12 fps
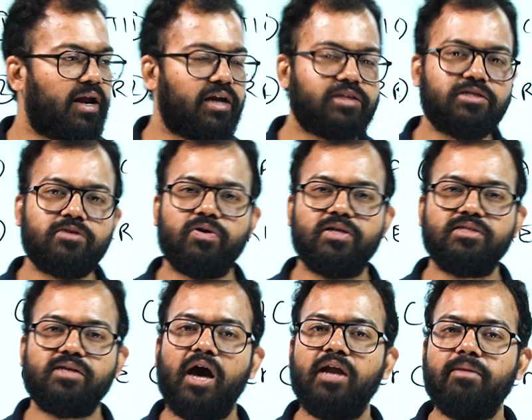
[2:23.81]
another one
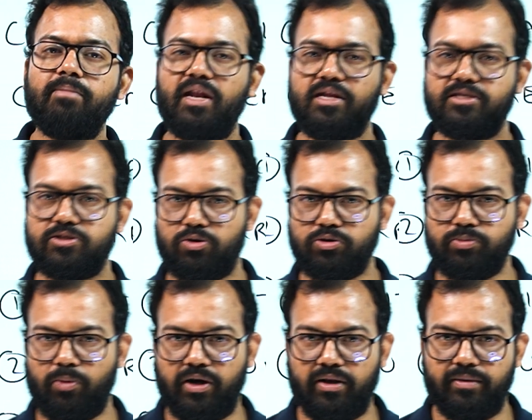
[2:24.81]
is unbalanced growth
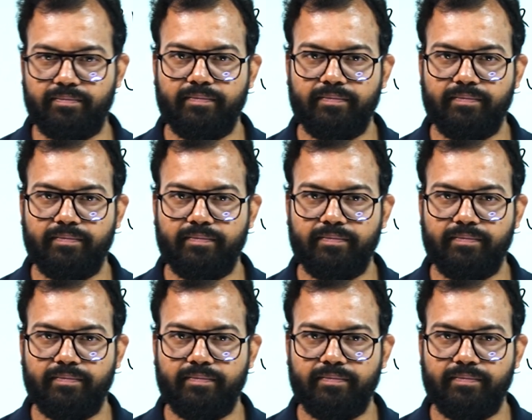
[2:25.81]
model